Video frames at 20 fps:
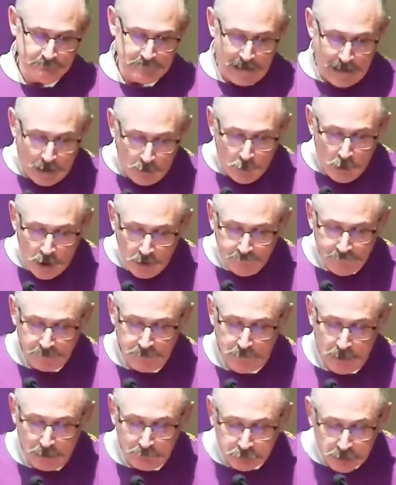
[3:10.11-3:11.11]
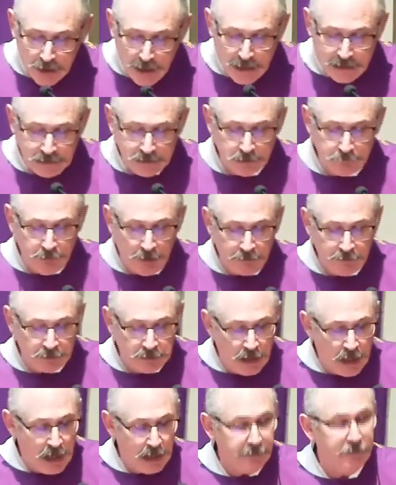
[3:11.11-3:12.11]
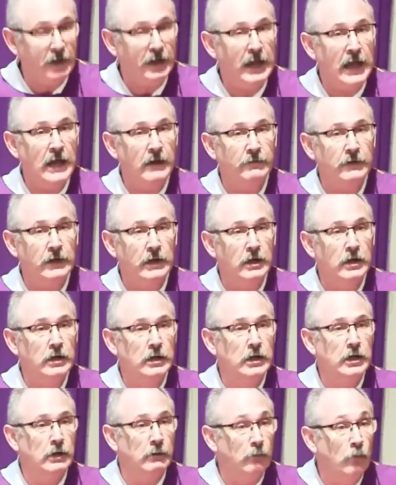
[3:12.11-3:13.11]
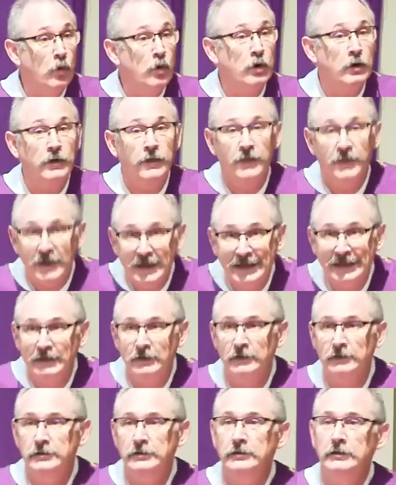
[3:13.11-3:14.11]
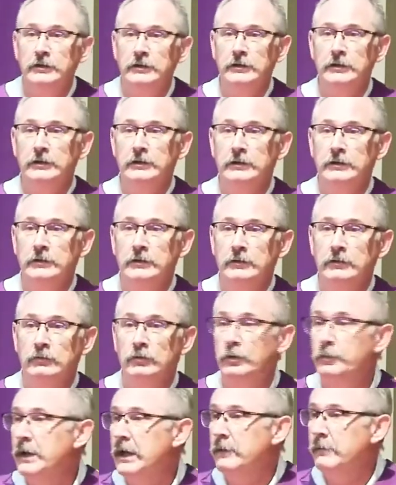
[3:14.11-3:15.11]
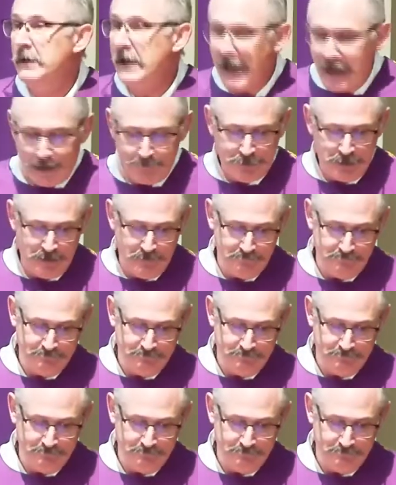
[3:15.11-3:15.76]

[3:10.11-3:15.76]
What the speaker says: How often am I blinded by the lie that having more things will make me happy?